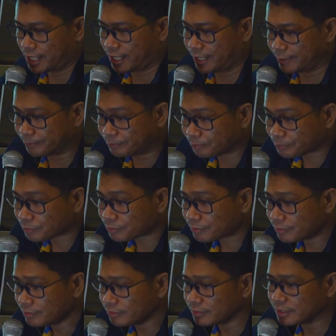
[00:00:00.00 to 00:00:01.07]
login.
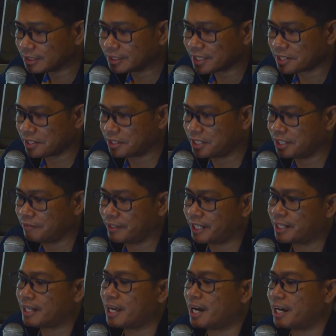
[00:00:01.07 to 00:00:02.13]
Says you're
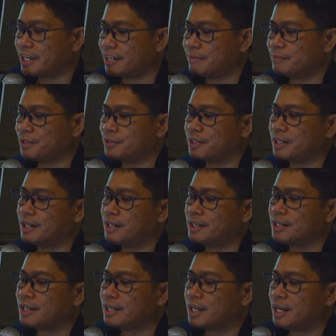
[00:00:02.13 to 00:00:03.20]
given, I am on the
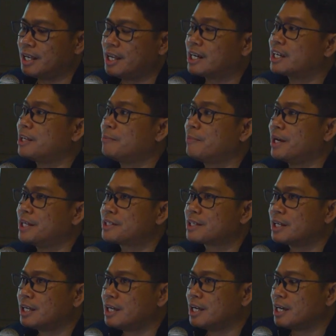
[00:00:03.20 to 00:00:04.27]
login
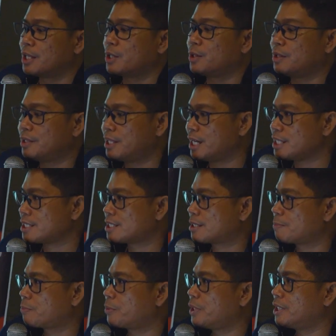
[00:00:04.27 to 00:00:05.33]
page. So
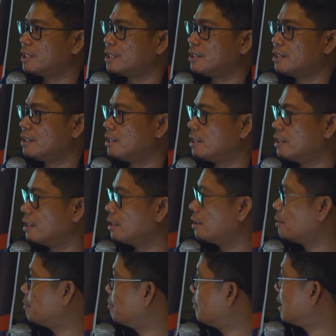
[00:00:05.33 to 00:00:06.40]
that's pretty
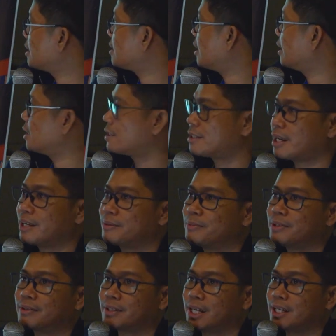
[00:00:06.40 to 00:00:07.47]
much
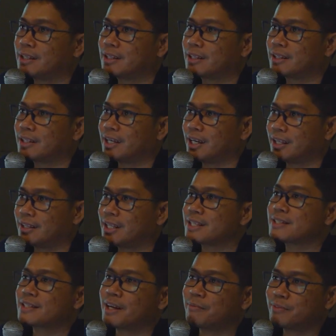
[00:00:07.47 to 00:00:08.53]
understandable, right? And
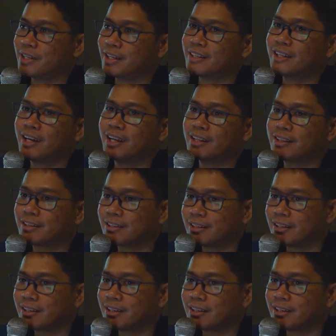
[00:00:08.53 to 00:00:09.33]
that's something that